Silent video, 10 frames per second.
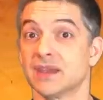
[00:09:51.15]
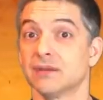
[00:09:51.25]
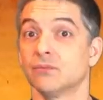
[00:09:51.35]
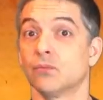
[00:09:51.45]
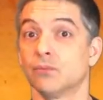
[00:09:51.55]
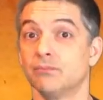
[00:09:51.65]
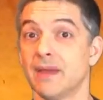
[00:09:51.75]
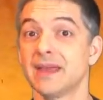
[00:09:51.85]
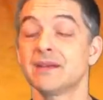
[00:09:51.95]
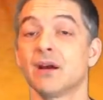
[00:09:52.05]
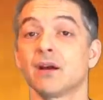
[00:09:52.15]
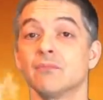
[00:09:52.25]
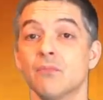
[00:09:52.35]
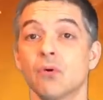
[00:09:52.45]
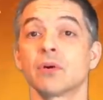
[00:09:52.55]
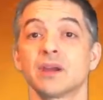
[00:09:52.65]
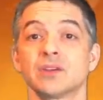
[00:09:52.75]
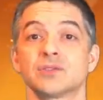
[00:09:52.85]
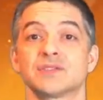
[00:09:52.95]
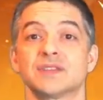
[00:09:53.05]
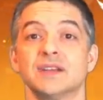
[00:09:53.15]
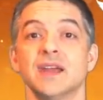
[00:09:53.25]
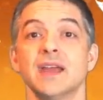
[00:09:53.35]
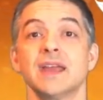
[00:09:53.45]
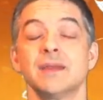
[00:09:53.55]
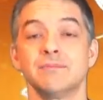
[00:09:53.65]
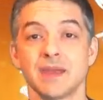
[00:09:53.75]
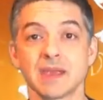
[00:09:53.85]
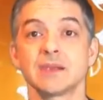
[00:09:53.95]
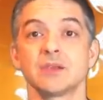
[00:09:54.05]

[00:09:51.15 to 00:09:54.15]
that men are more interested in making